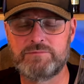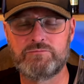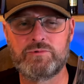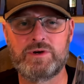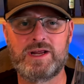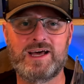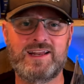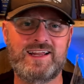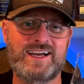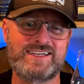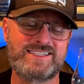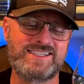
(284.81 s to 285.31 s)
Would I
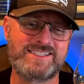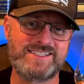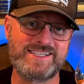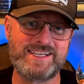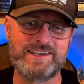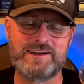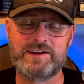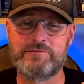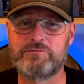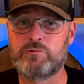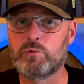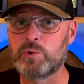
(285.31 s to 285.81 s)
like to see
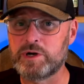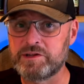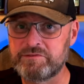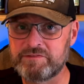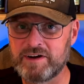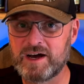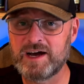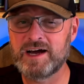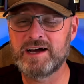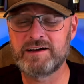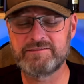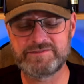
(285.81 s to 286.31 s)
it at
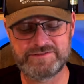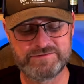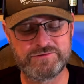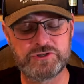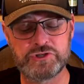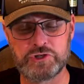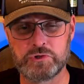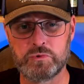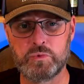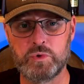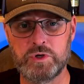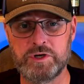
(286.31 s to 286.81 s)
45?
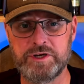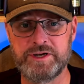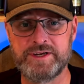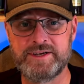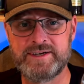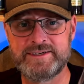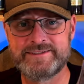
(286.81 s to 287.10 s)
Sure would.